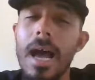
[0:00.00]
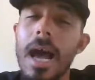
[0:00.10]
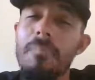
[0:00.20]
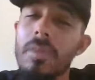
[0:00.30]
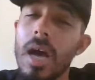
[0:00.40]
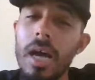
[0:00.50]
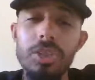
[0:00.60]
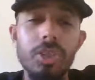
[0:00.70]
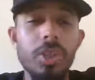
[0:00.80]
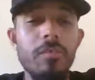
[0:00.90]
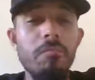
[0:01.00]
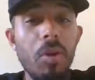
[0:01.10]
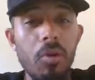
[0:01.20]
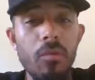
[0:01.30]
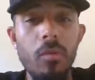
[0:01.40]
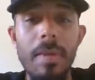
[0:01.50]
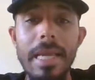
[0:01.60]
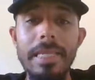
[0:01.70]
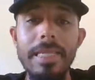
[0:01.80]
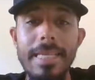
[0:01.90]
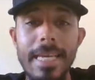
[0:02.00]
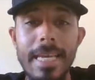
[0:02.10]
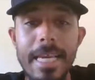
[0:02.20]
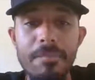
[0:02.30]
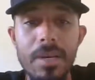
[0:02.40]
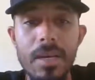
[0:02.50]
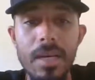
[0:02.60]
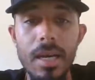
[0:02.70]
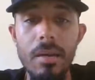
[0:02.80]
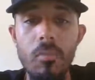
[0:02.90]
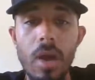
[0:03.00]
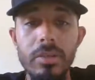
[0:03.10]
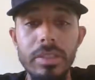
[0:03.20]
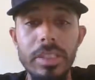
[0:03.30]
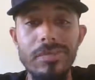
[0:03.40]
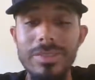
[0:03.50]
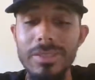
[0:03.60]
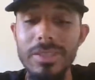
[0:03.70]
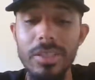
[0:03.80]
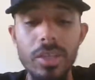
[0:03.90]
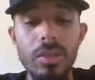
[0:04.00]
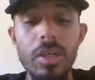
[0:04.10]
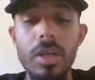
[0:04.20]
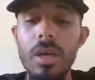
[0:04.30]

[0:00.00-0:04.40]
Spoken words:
I'm not sure if both will make the team. Wide receivers looking good.